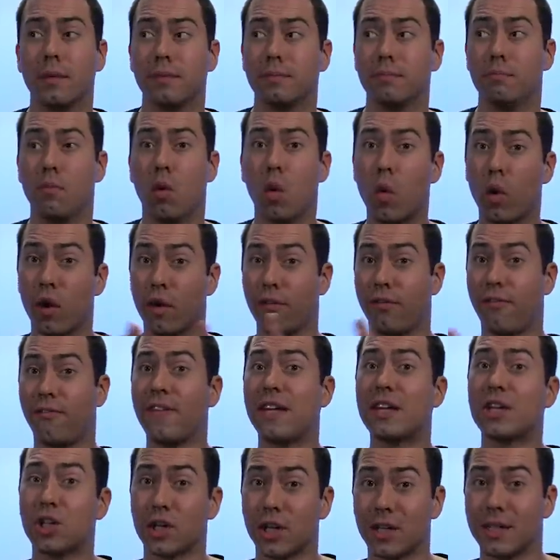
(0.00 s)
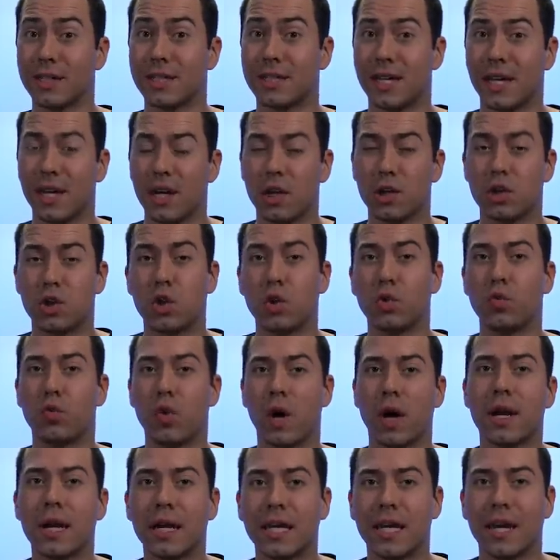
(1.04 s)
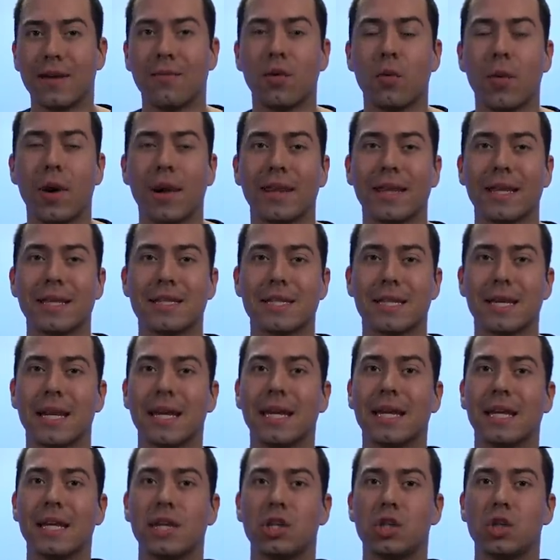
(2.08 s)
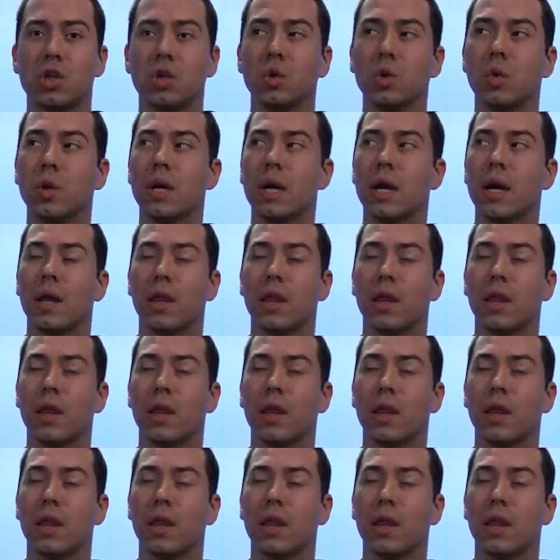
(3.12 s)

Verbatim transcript: more efficient to run a giveaway that's gonna get you